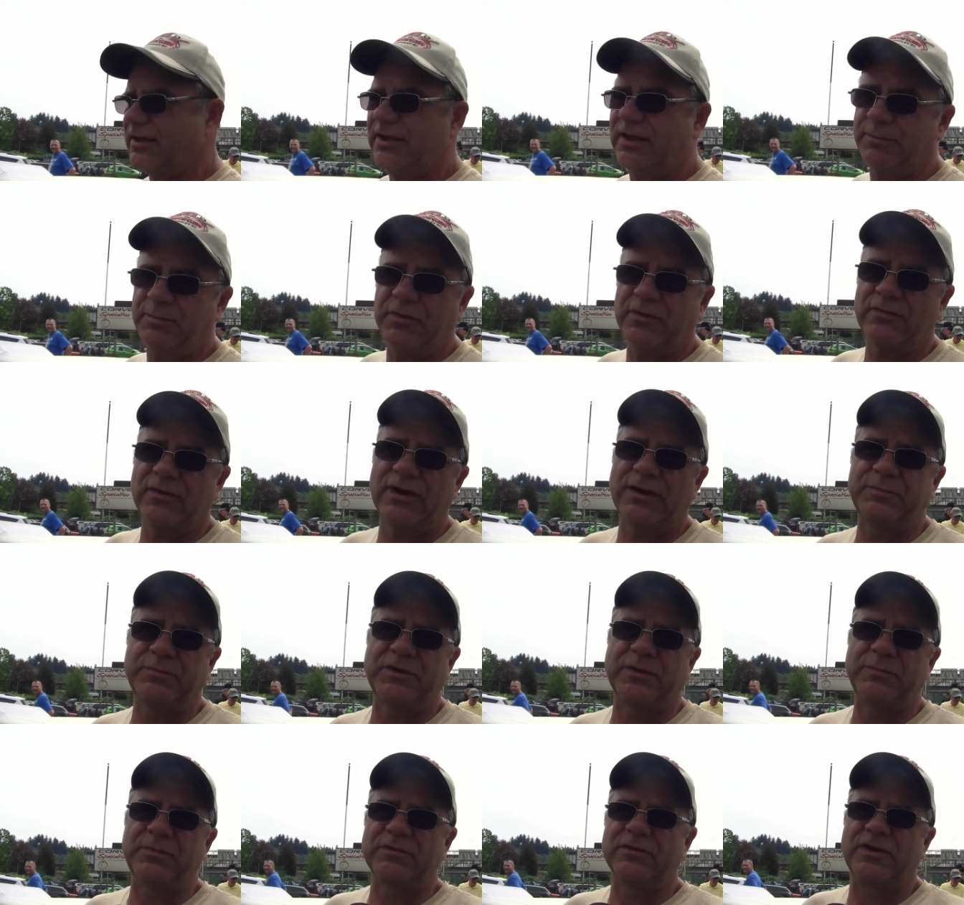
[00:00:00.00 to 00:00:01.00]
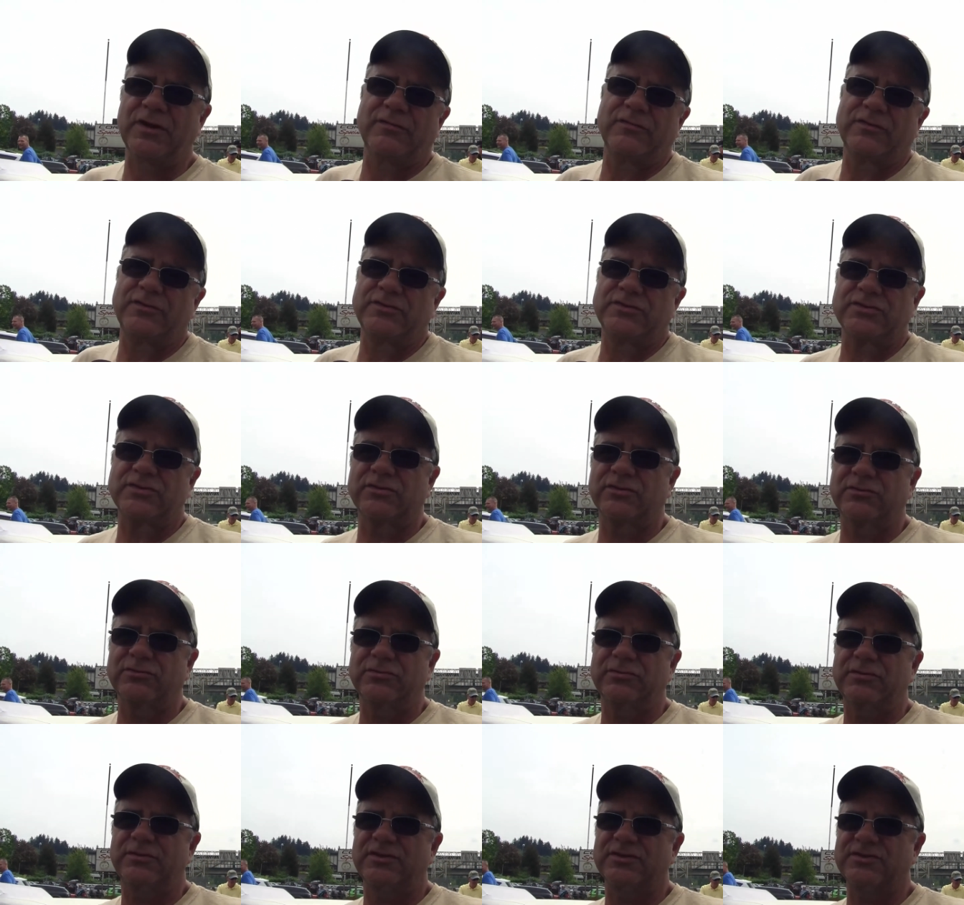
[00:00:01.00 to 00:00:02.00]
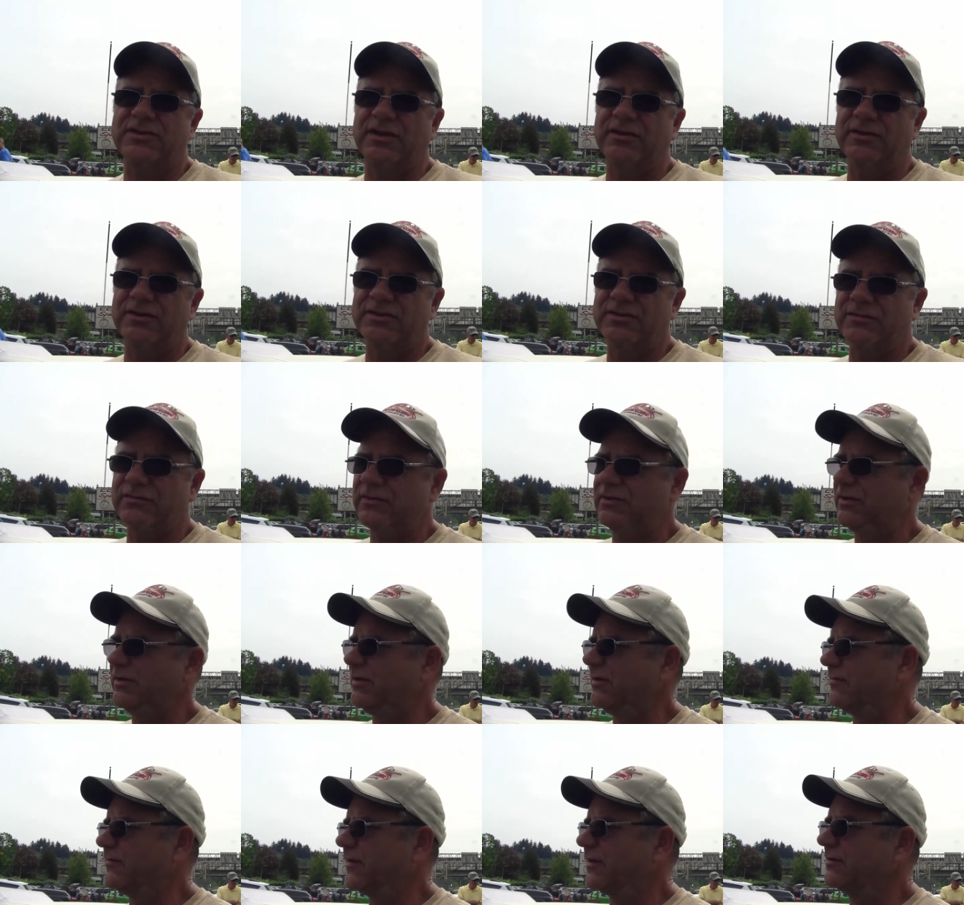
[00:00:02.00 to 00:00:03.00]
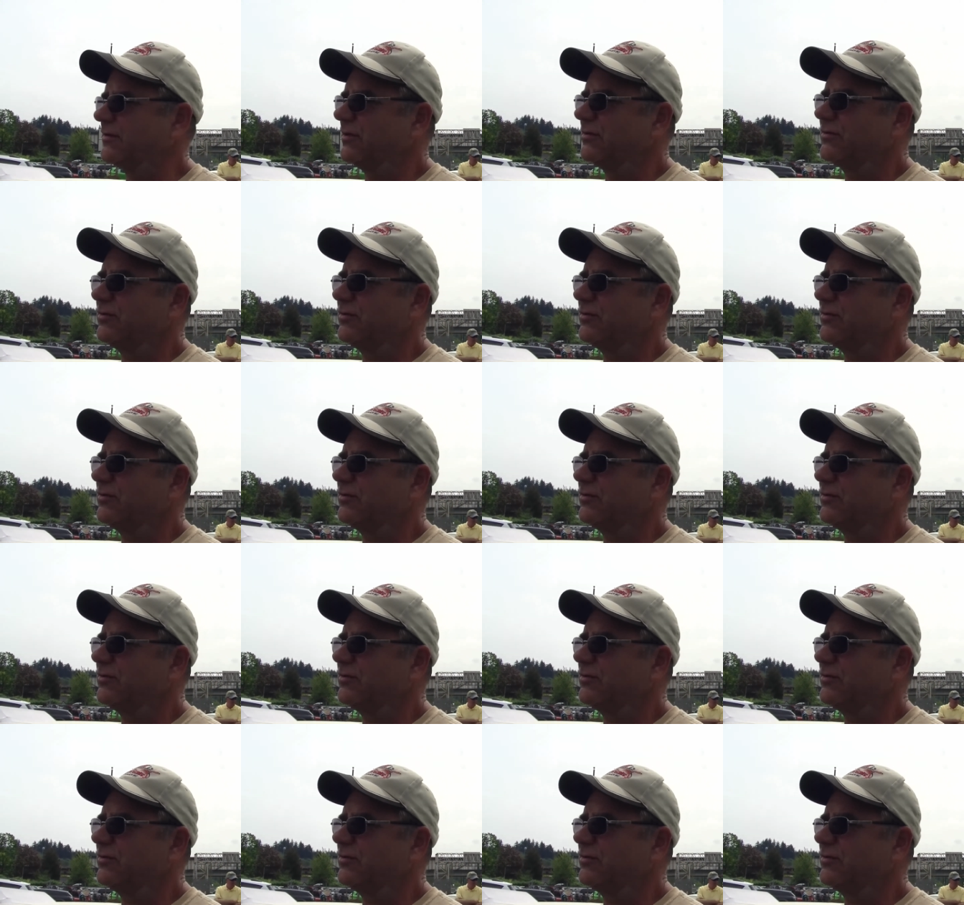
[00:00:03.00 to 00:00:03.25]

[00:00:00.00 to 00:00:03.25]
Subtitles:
keep it wrapped up and covered so the sun doesn't really affect it